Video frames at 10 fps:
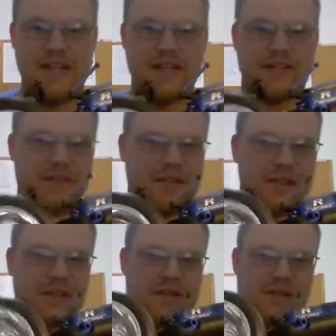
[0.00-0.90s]

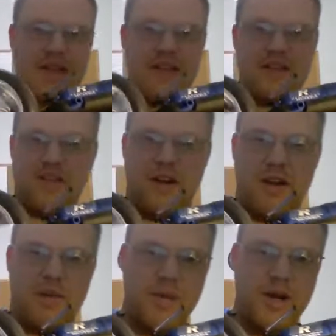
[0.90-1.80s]
these
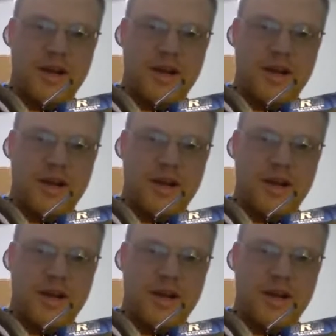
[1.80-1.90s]
are